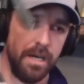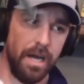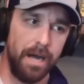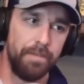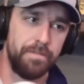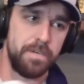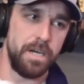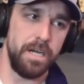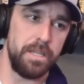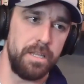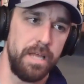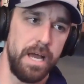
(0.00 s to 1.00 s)
I've
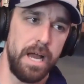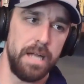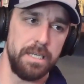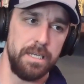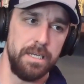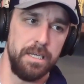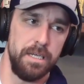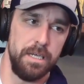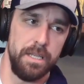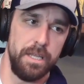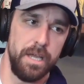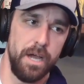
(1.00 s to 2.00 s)
cut the
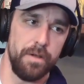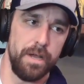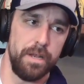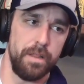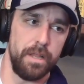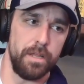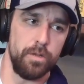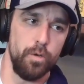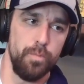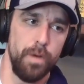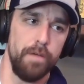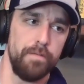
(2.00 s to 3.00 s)
other end of the
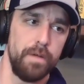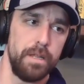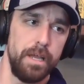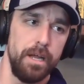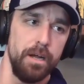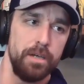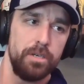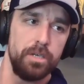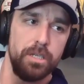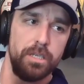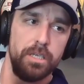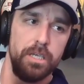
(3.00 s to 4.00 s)
loop off right there, as you
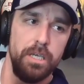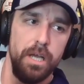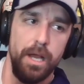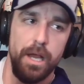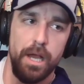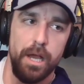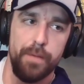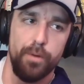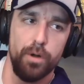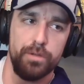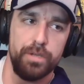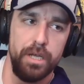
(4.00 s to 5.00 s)
can see, and
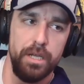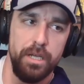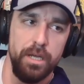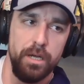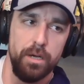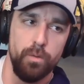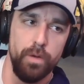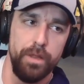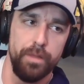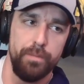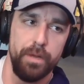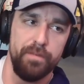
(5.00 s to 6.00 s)
bolted it with a
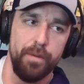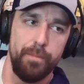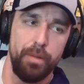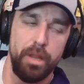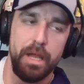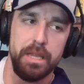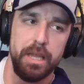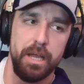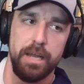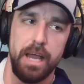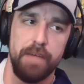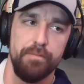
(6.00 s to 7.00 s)
bit of a plate there
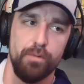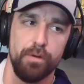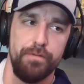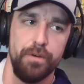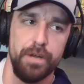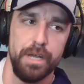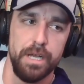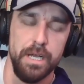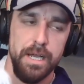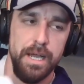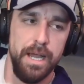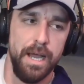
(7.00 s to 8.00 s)
to have more footing
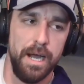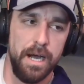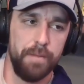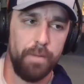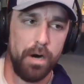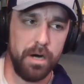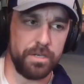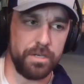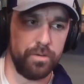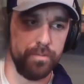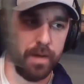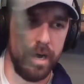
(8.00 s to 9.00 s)

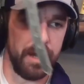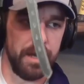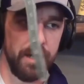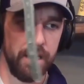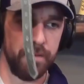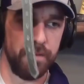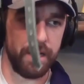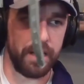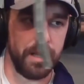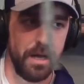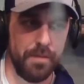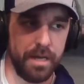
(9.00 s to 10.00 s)
onto my
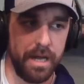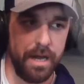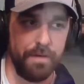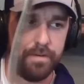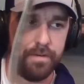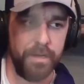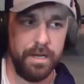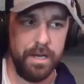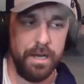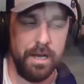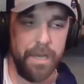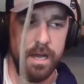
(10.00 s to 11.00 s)
climbing gaff.
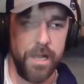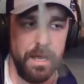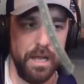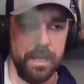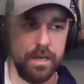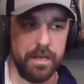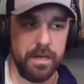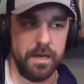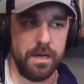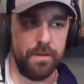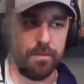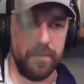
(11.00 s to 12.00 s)
And
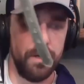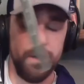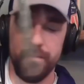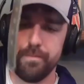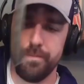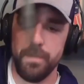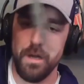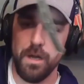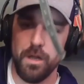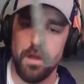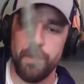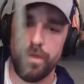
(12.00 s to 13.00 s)

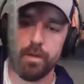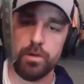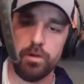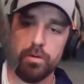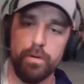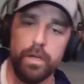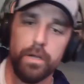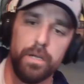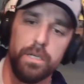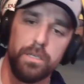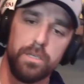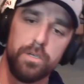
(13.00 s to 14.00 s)
the other thing we do here
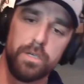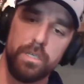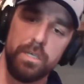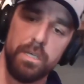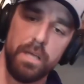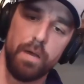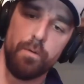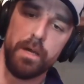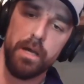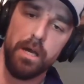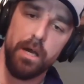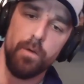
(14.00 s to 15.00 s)
is you can see that
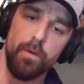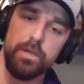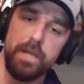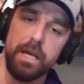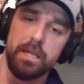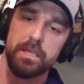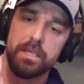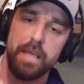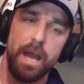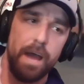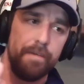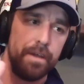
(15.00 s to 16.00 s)
we take this
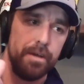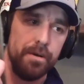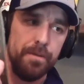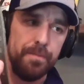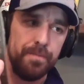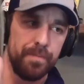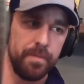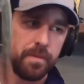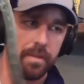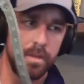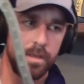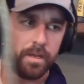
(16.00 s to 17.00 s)
gaff here,
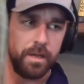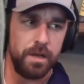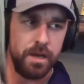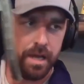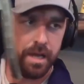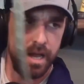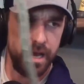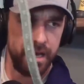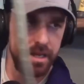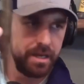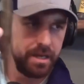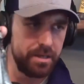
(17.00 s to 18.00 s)
and
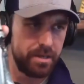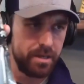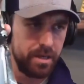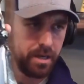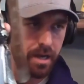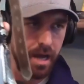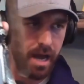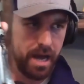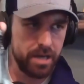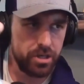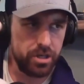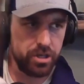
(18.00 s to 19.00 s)
it is
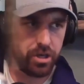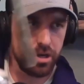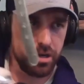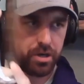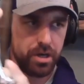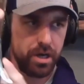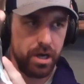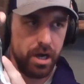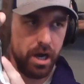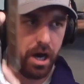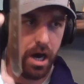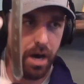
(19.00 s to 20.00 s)
actually turned
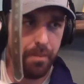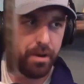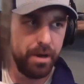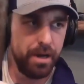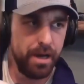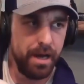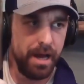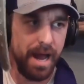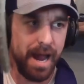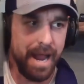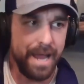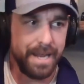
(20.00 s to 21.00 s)
up
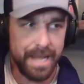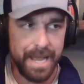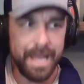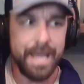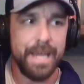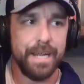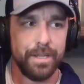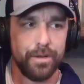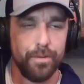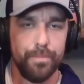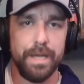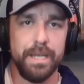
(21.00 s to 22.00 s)
and in a
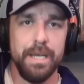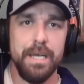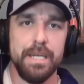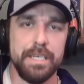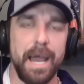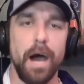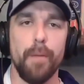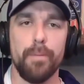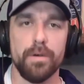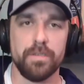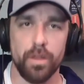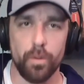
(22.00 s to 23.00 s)
little bit to help
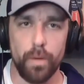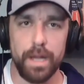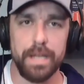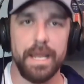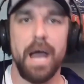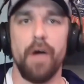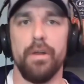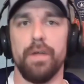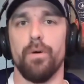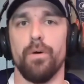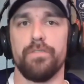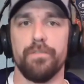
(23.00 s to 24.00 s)
us on the way down. It
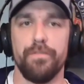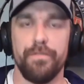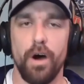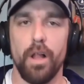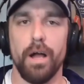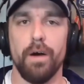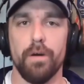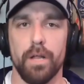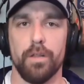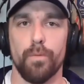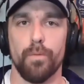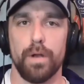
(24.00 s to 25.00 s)
wants to fall out a
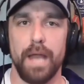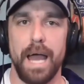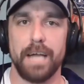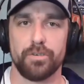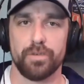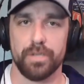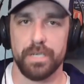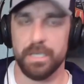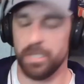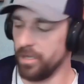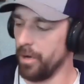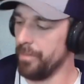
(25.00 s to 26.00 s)
little more naturally.
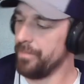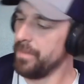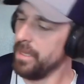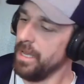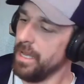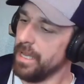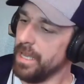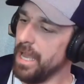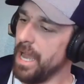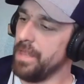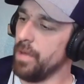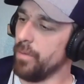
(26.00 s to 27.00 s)
So yeah,
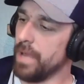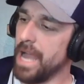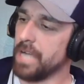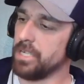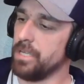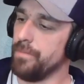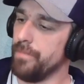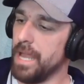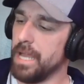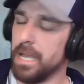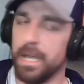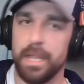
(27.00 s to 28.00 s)
and then we actually
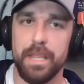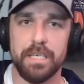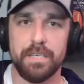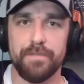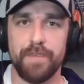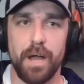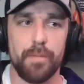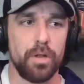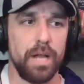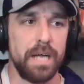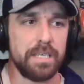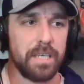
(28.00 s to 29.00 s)
make this
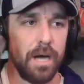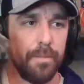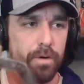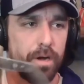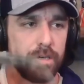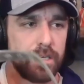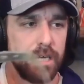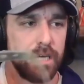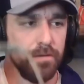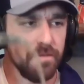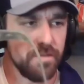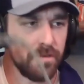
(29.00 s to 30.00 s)
fiberglass upper
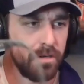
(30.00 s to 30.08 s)
ourselves.